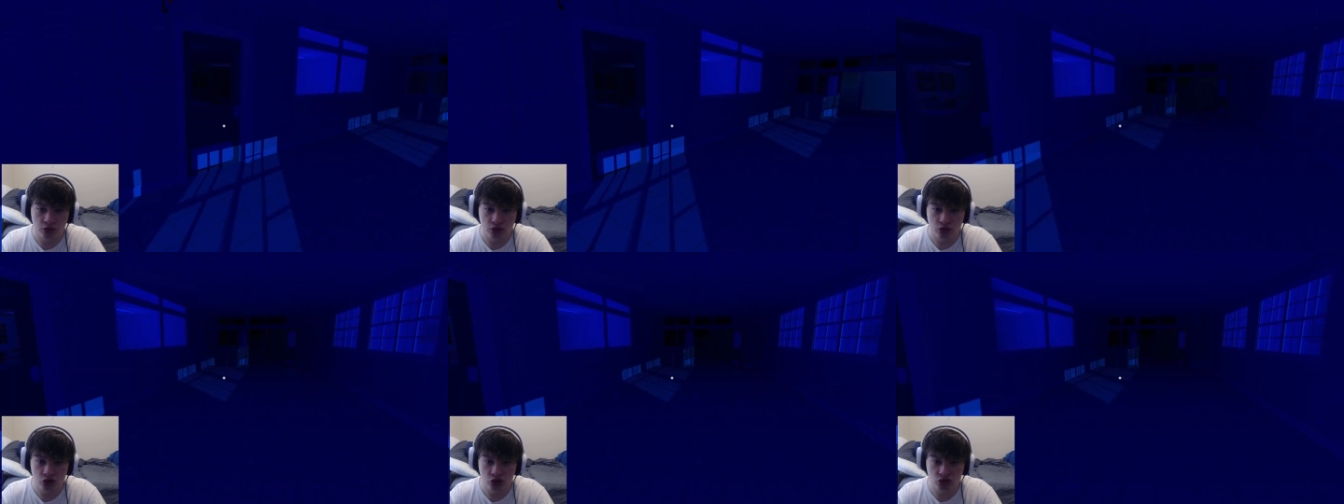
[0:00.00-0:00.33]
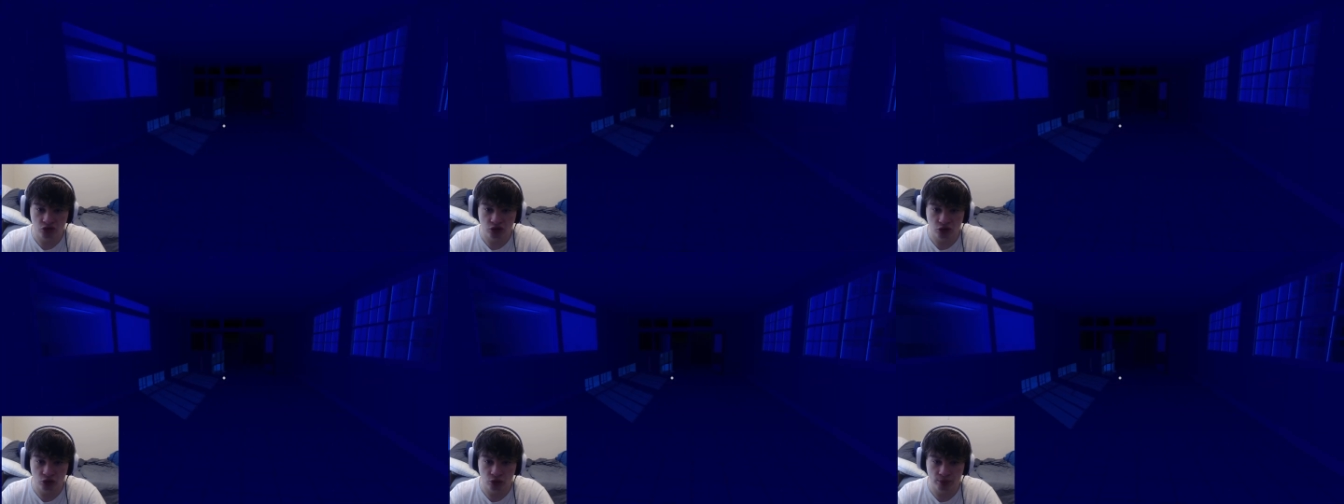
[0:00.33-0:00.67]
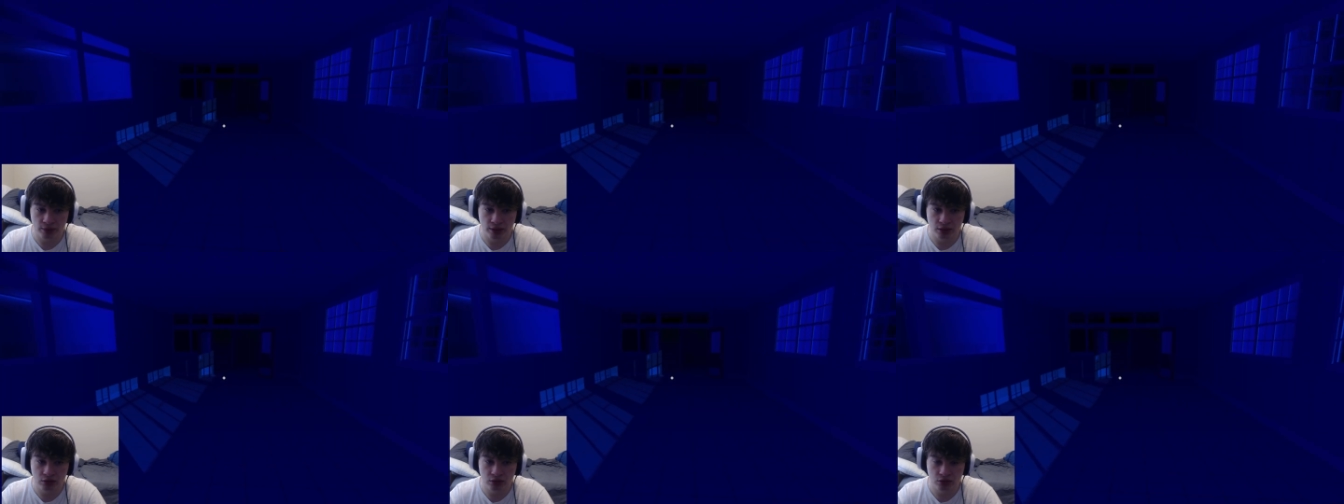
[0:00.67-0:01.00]
Just for a little
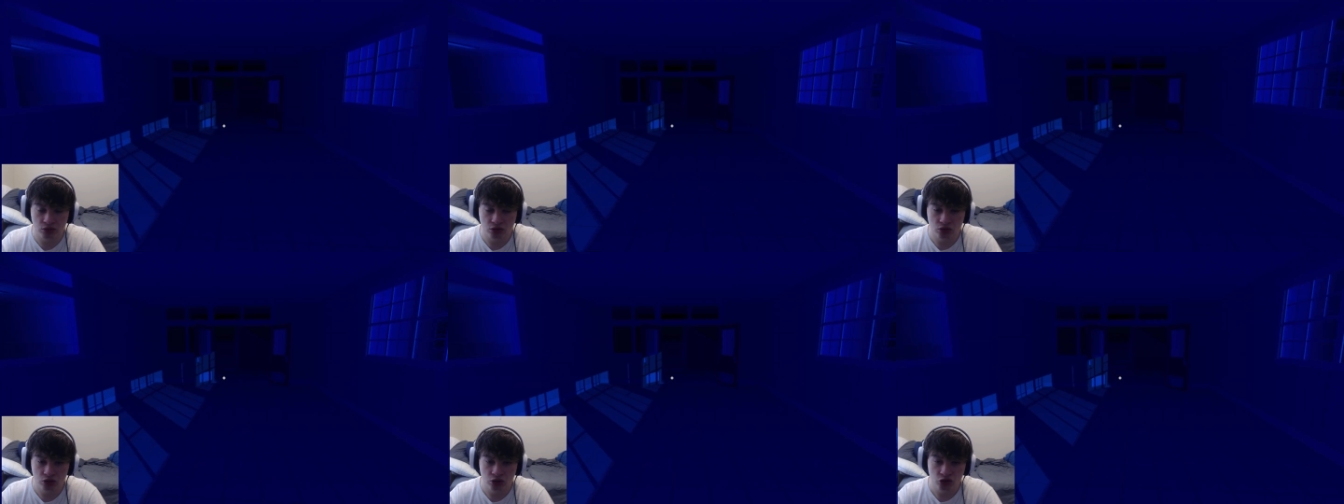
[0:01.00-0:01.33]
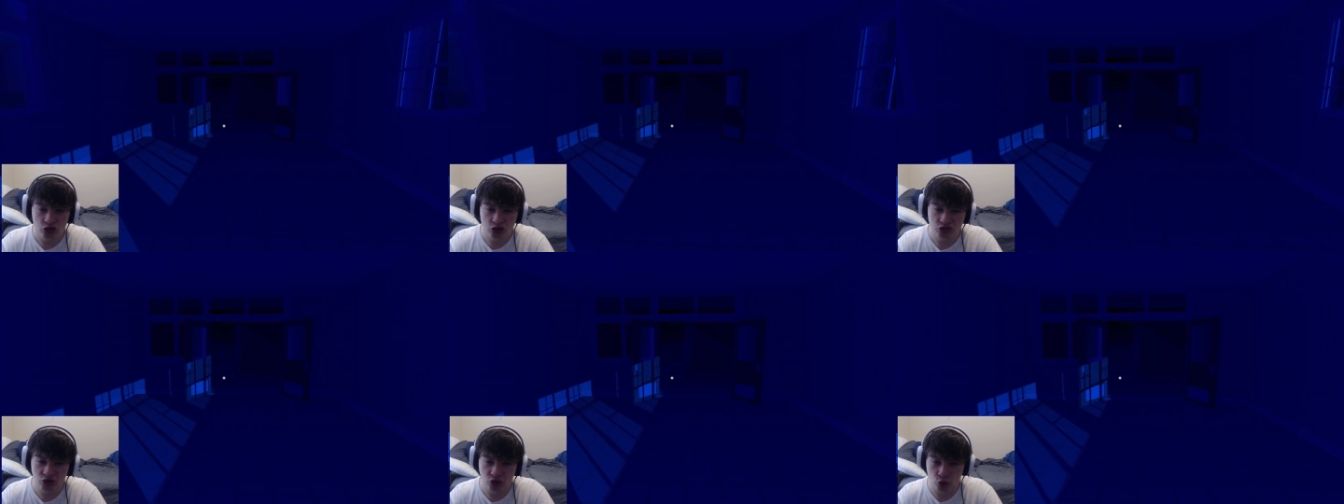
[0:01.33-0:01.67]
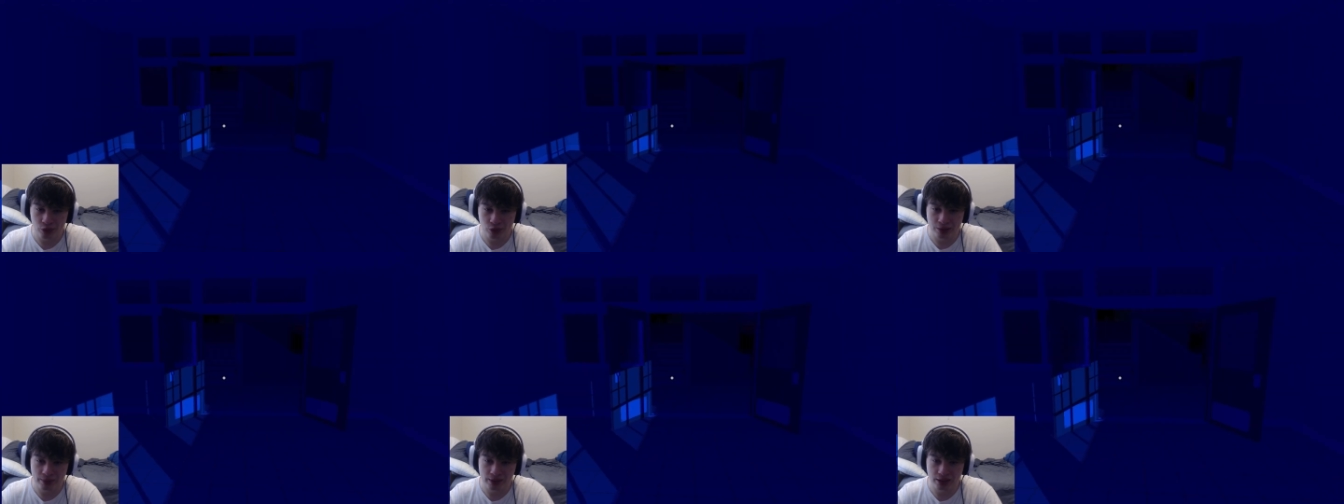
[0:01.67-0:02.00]
bit. Just for a
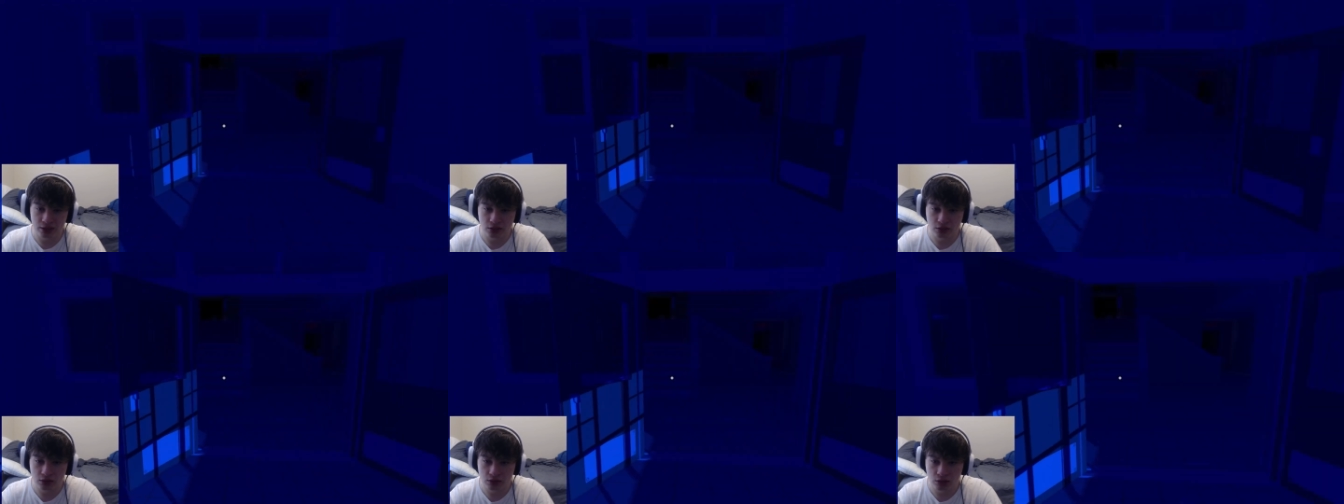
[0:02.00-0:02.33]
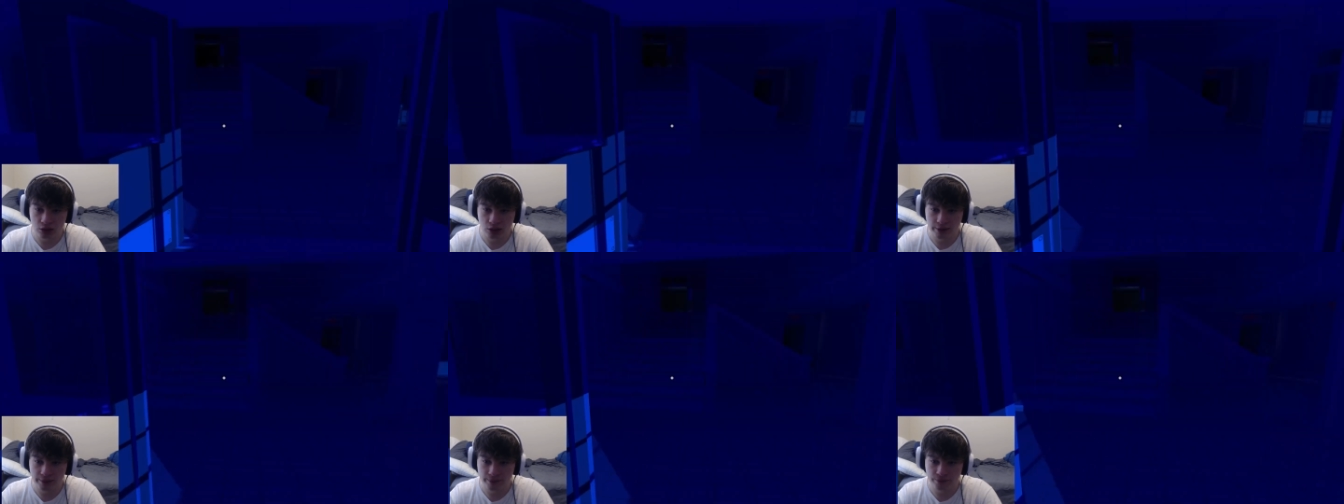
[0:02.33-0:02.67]
wee bit, alright?